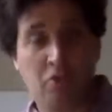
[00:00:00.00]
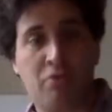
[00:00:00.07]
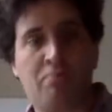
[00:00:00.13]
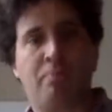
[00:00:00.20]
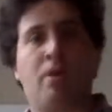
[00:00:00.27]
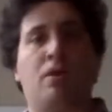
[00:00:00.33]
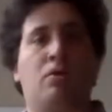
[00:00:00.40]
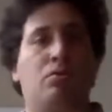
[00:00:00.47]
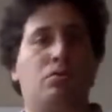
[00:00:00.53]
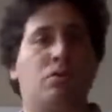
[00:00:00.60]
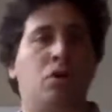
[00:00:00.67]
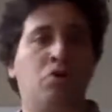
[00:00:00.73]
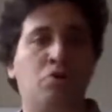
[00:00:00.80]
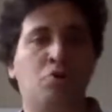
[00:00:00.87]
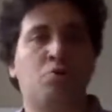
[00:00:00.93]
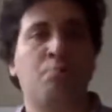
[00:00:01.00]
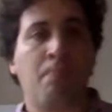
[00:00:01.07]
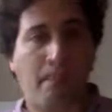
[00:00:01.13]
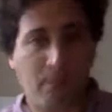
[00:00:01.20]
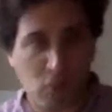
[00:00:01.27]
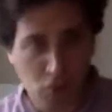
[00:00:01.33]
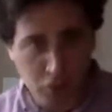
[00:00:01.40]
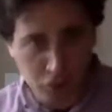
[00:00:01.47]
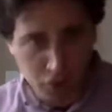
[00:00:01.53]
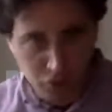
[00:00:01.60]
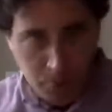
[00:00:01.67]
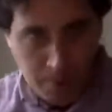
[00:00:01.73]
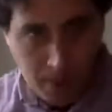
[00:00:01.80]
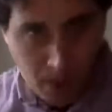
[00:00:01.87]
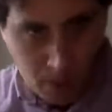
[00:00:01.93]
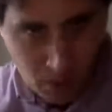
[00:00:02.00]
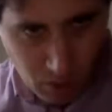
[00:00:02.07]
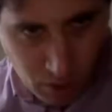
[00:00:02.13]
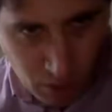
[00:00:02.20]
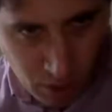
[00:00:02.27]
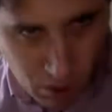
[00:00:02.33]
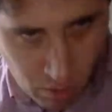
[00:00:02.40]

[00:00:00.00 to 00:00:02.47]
other person's pound